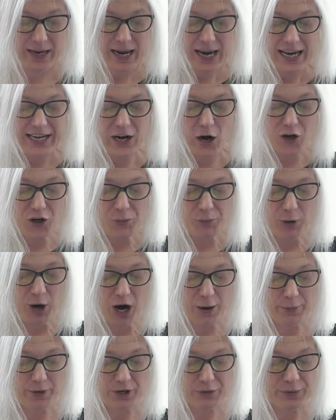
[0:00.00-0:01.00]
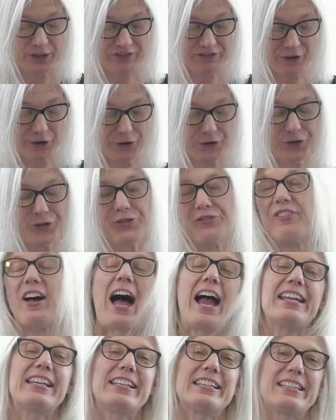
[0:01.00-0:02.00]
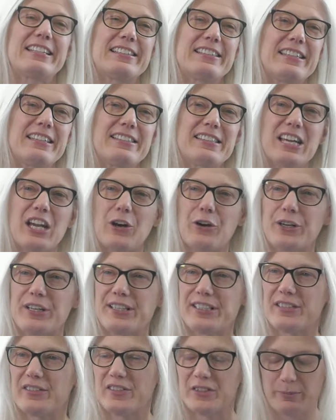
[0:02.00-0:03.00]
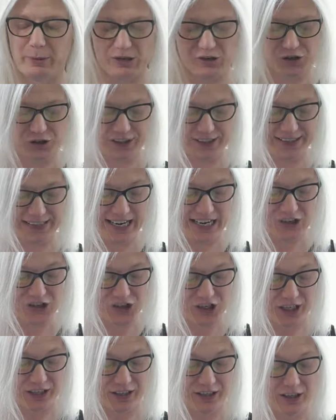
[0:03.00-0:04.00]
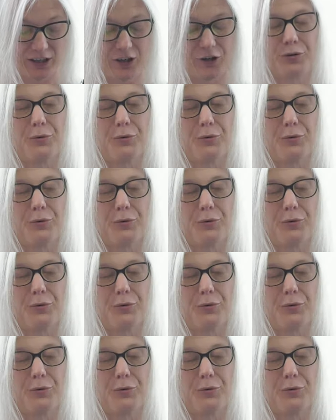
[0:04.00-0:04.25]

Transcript: In our department, we further divided it into areas of specialization: